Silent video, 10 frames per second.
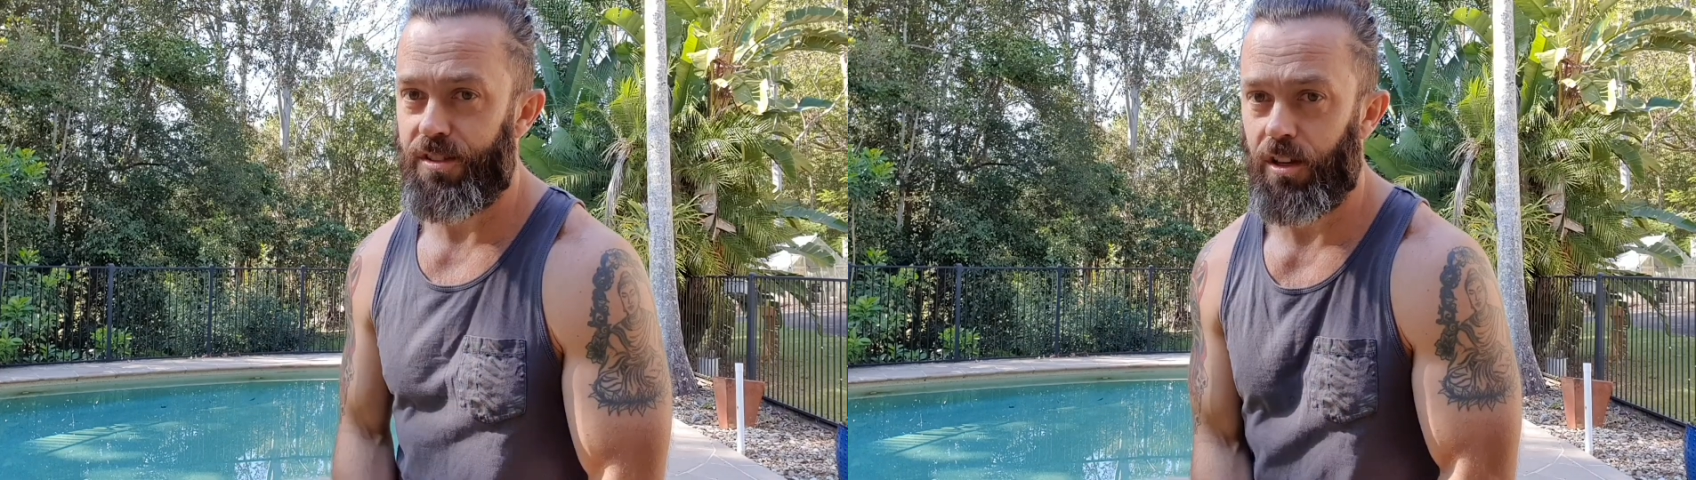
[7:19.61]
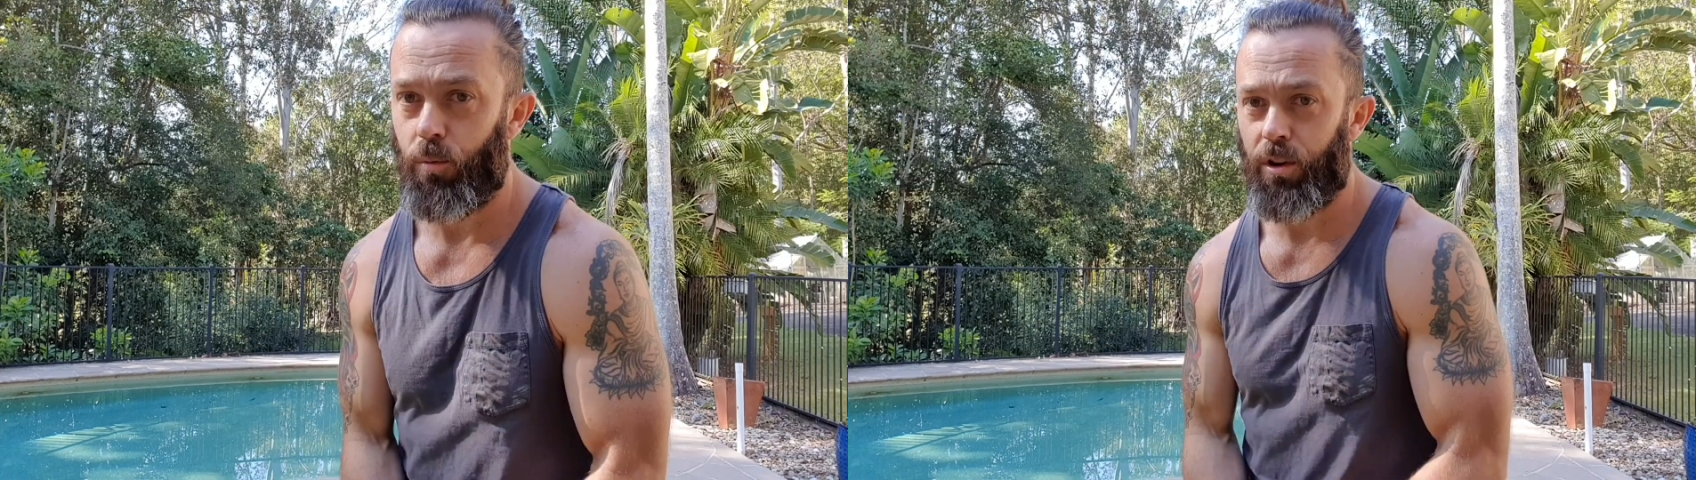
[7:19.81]

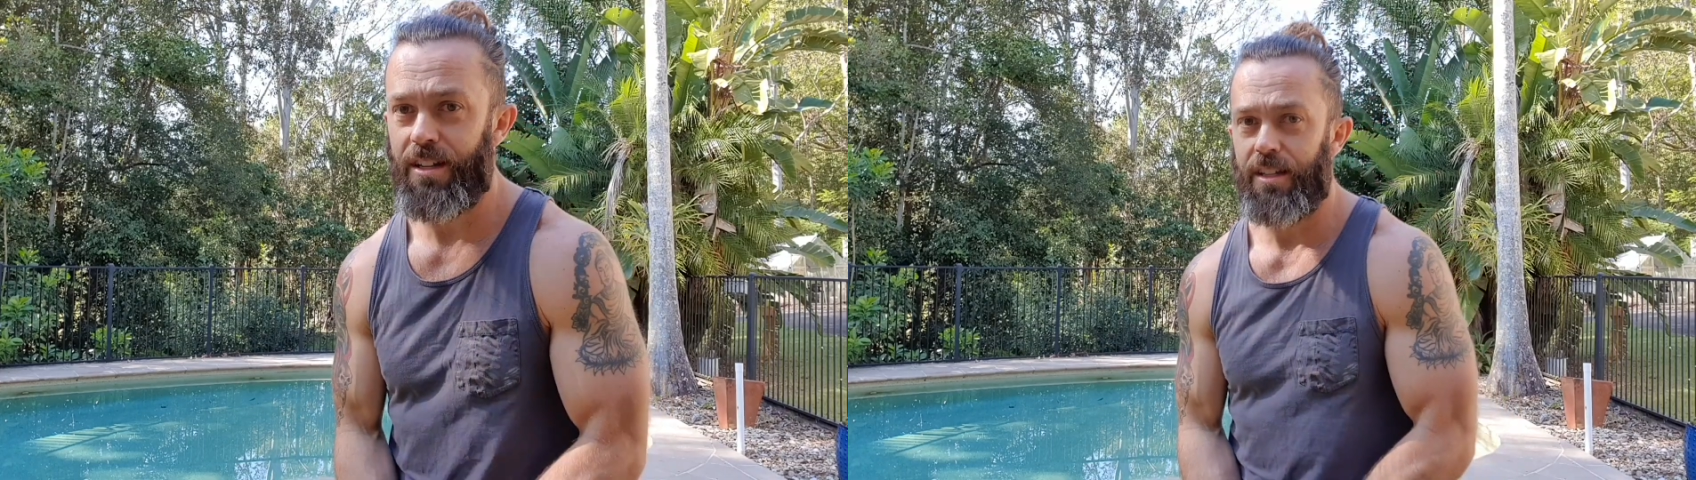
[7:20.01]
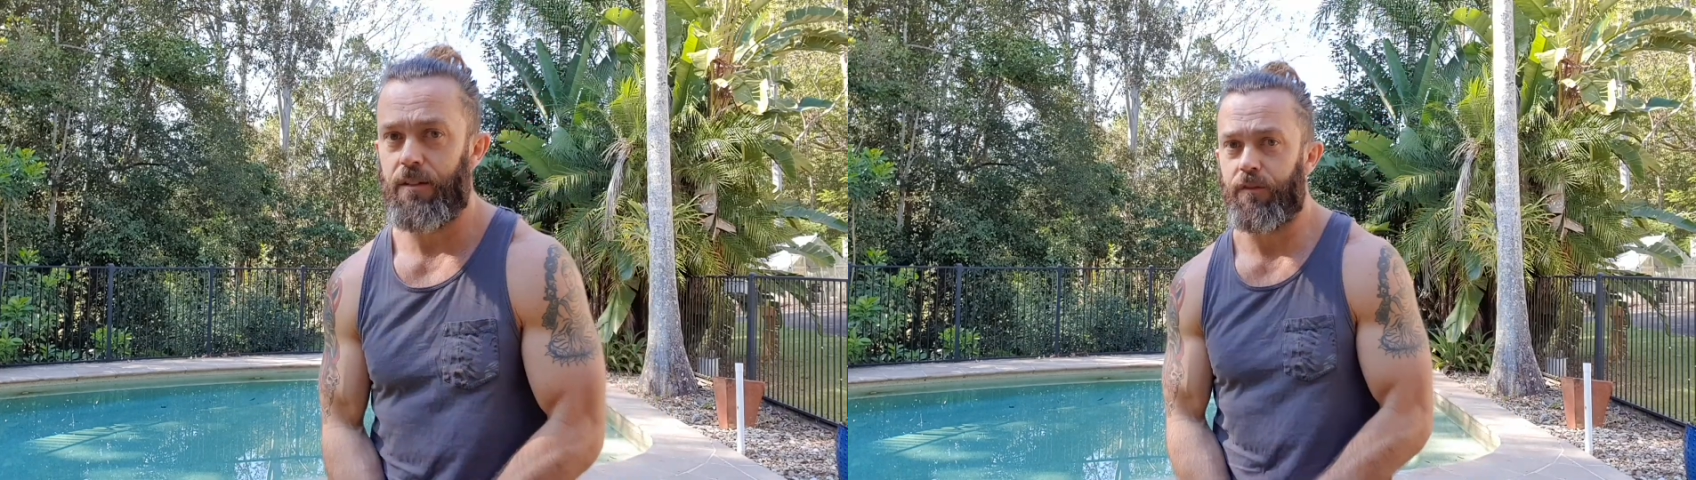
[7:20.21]
So what I
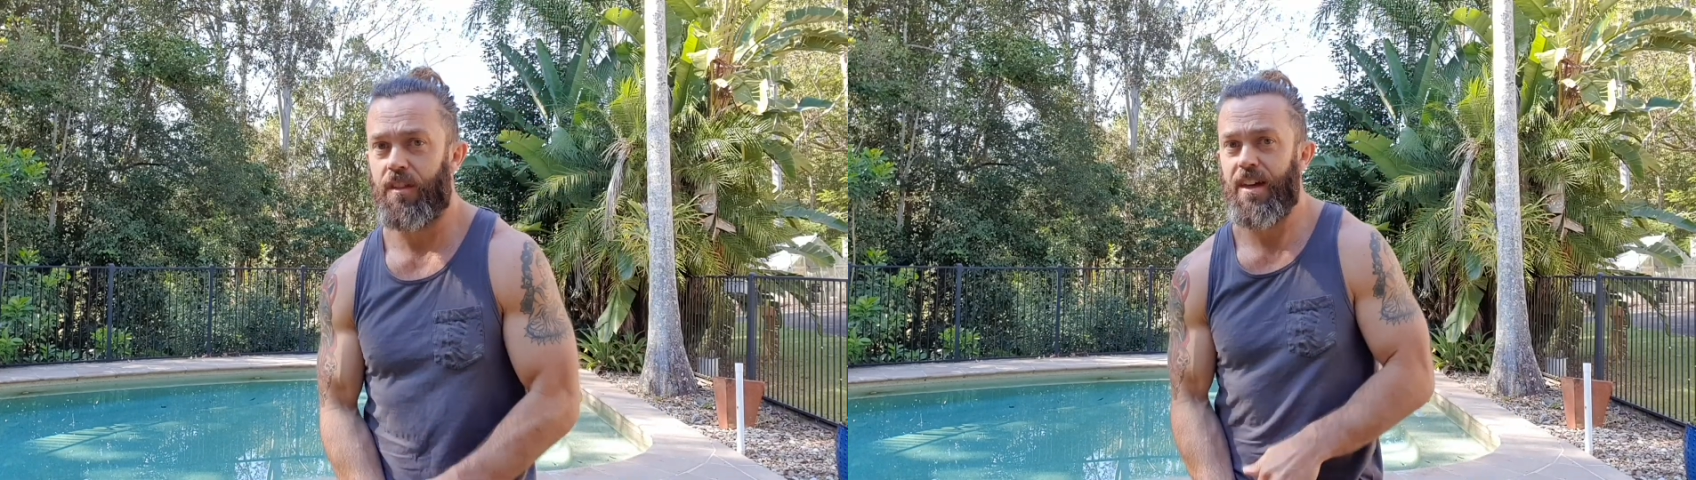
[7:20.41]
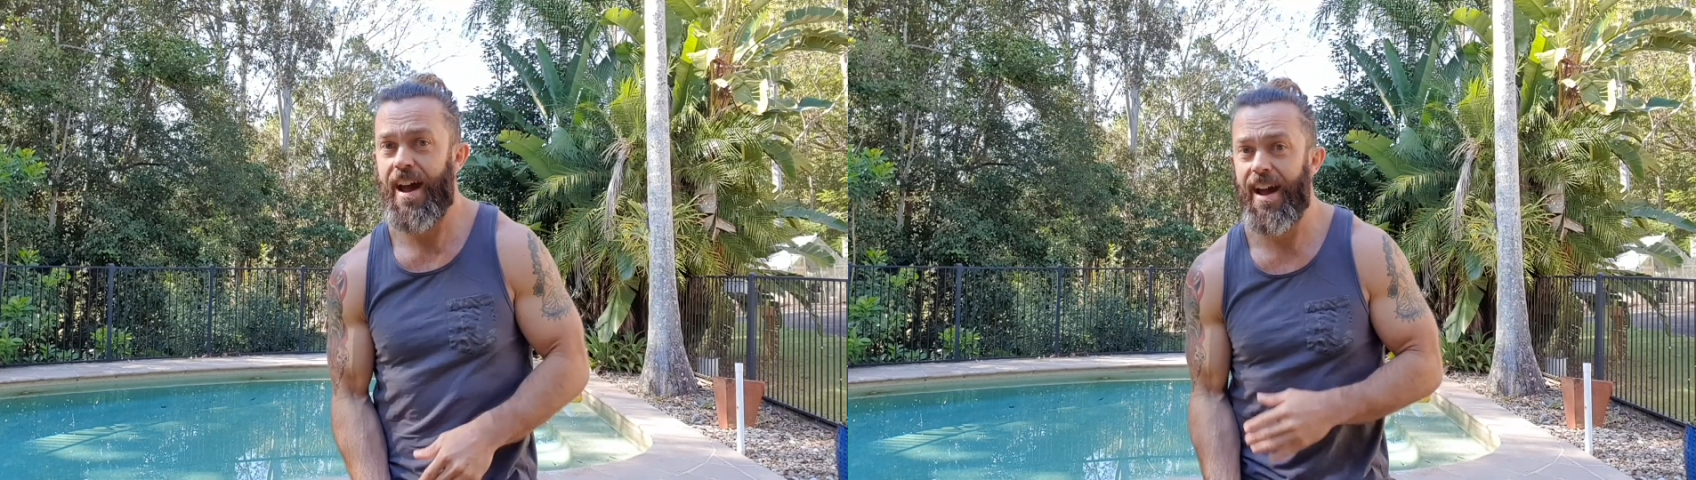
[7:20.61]
did for
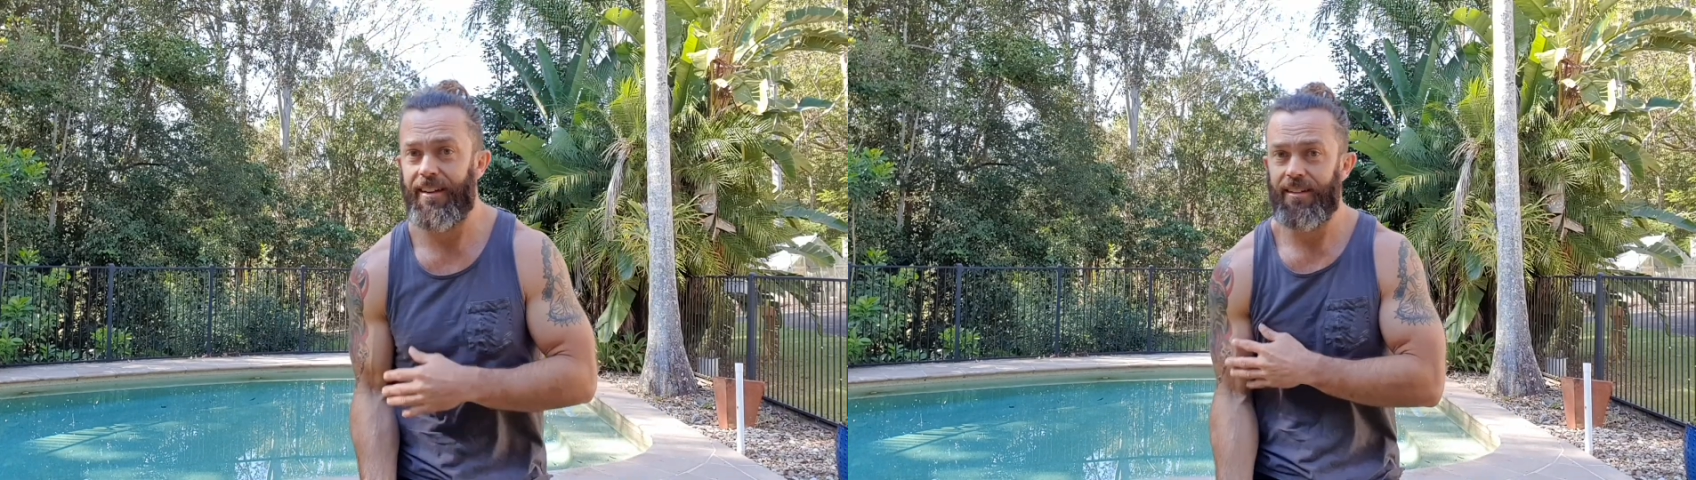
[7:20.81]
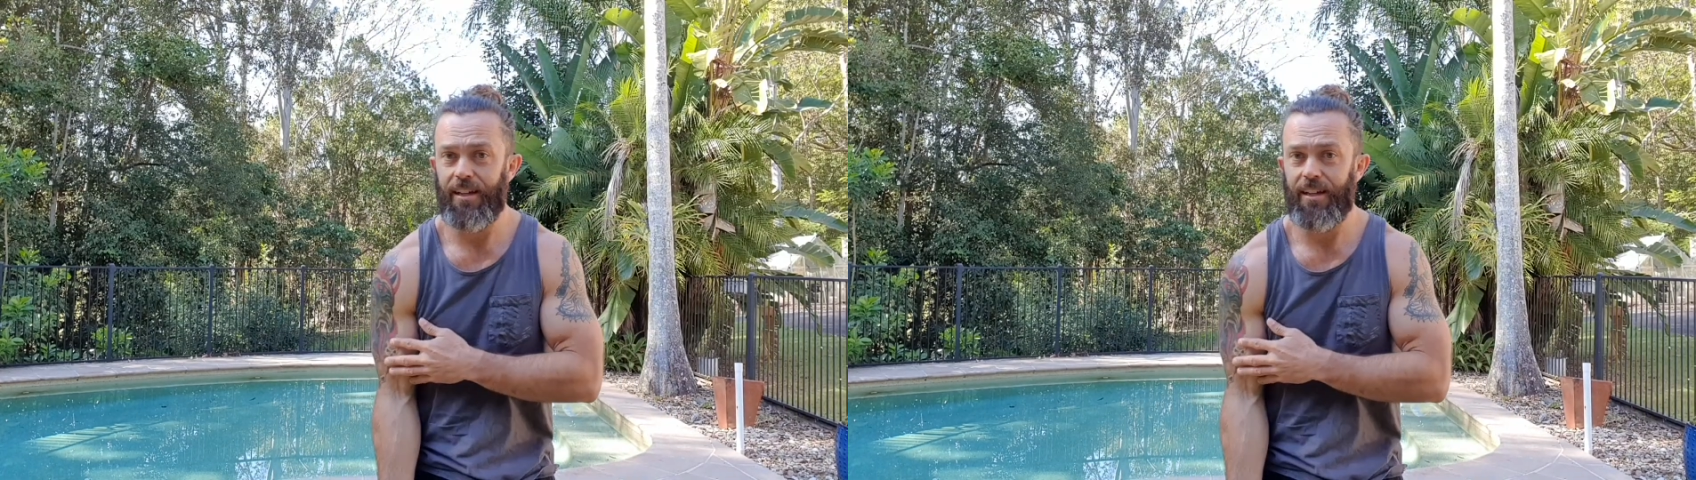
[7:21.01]
that,